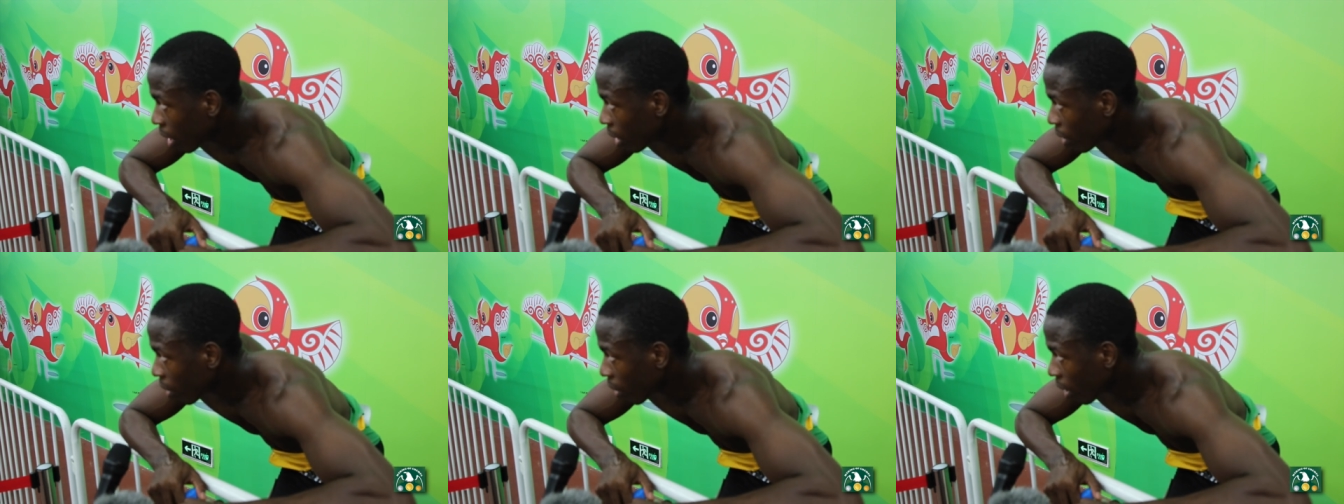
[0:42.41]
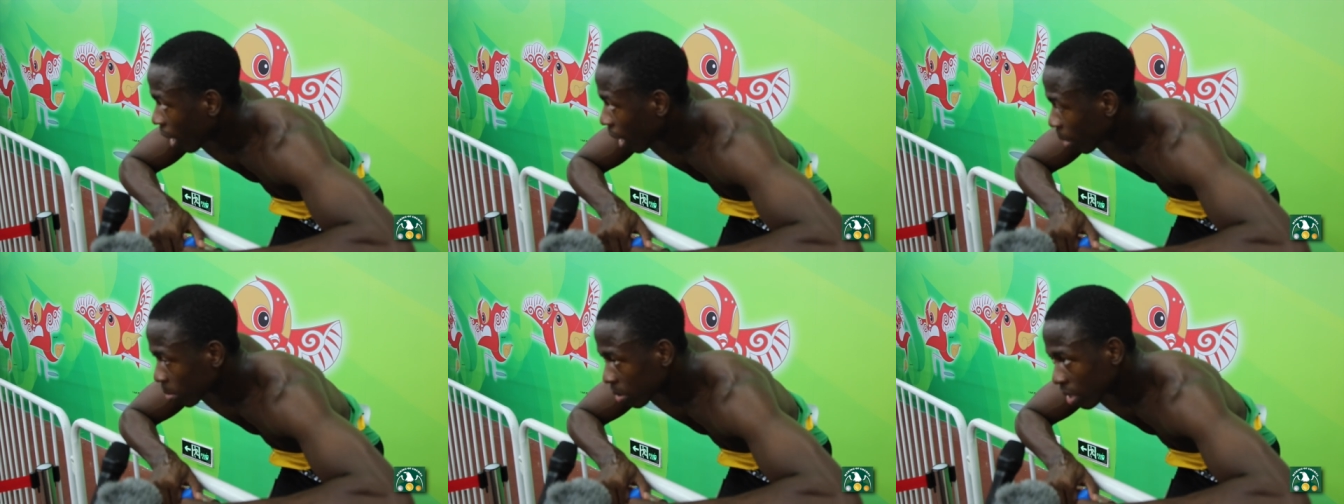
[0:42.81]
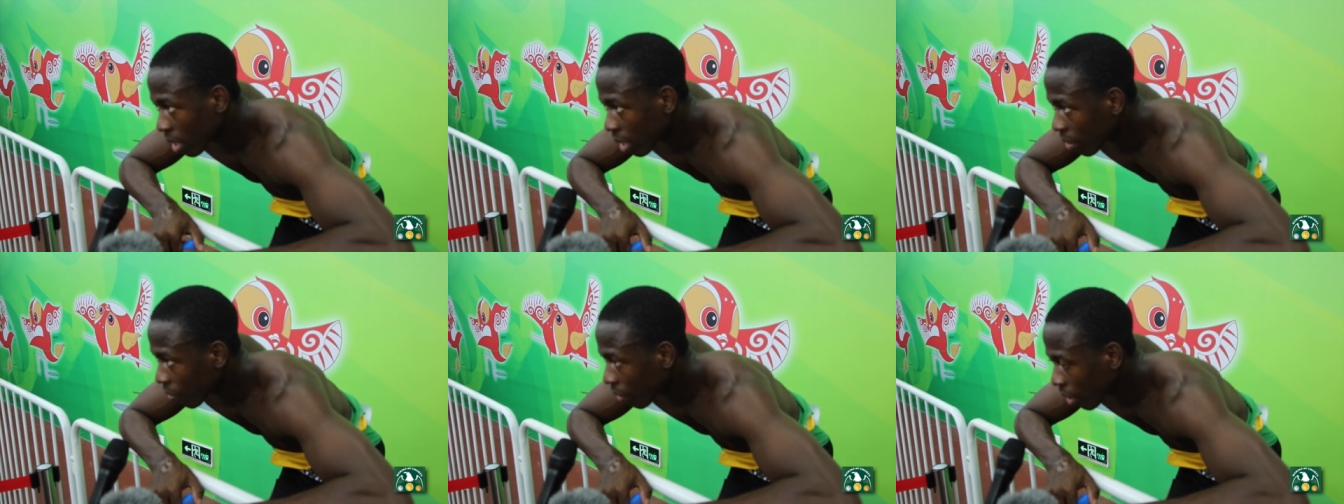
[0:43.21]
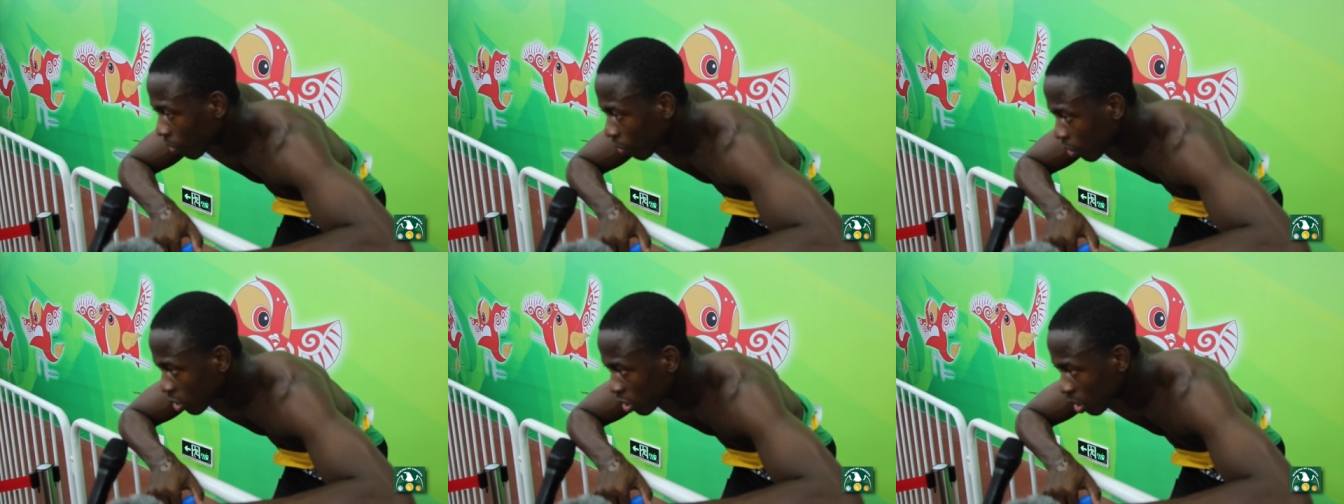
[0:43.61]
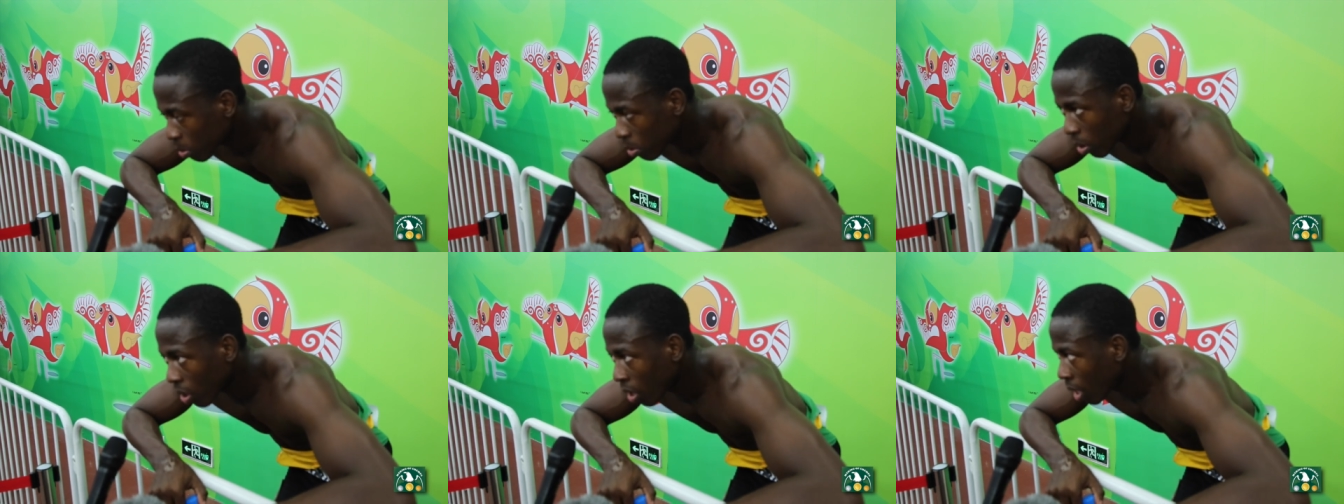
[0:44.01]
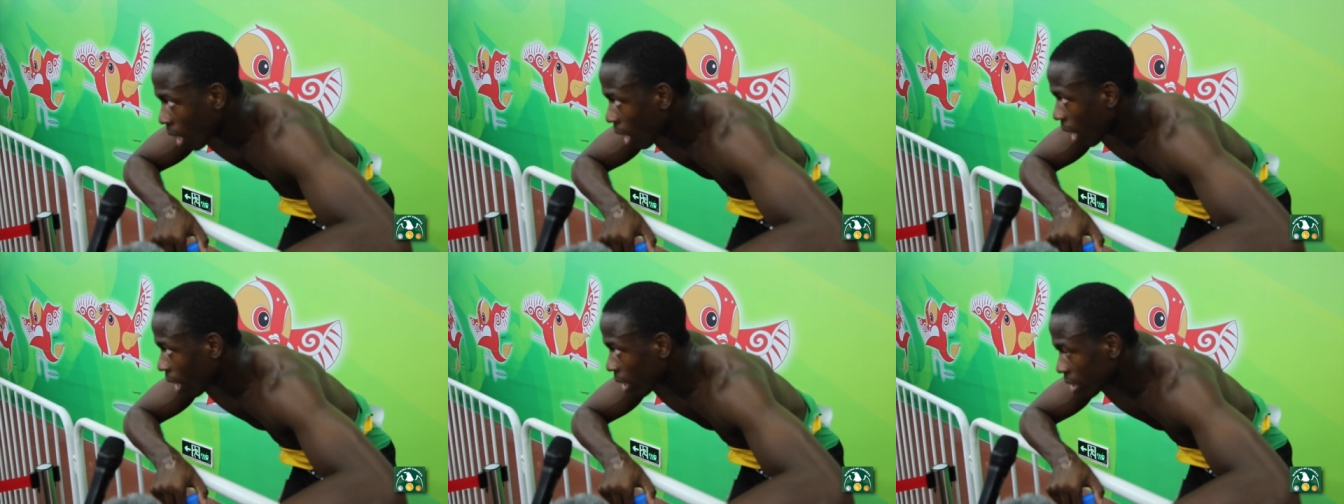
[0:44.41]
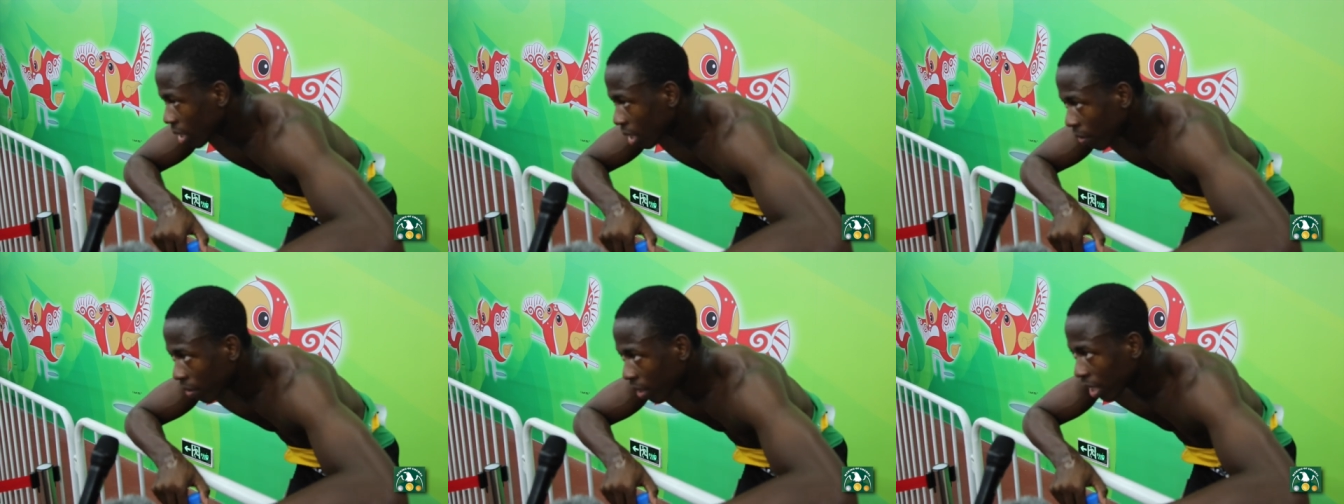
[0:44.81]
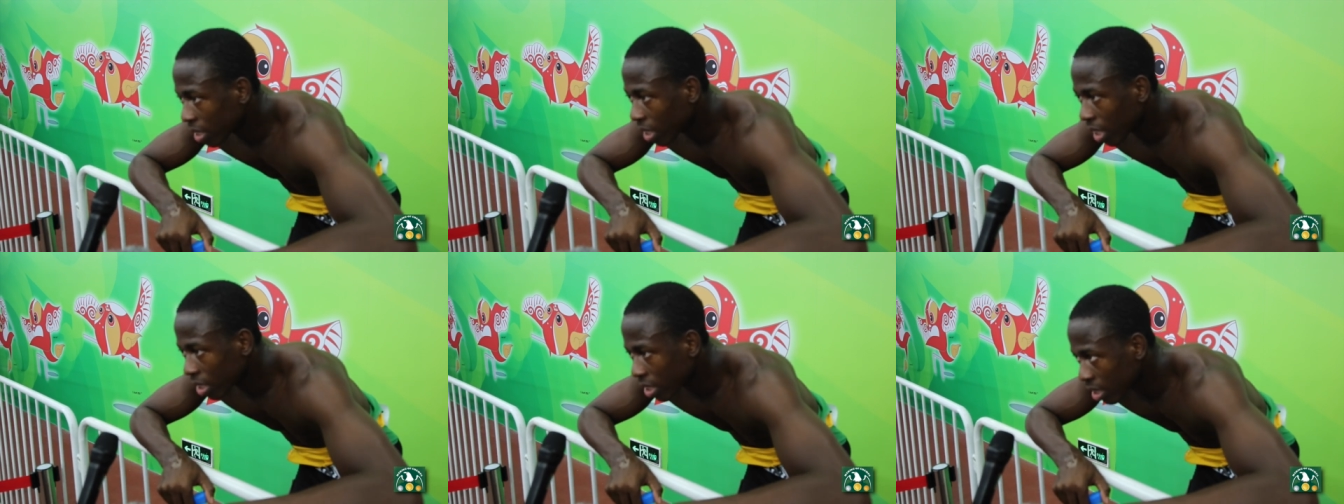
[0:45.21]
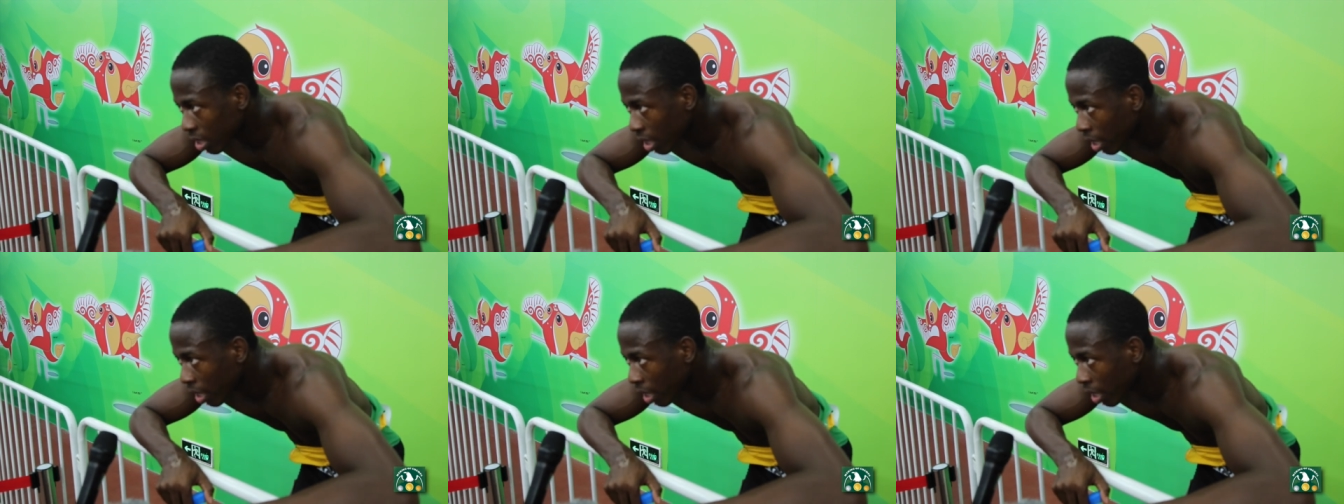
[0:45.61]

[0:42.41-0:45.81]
you know, I'm still in 44 shape, so I want to give God thanks.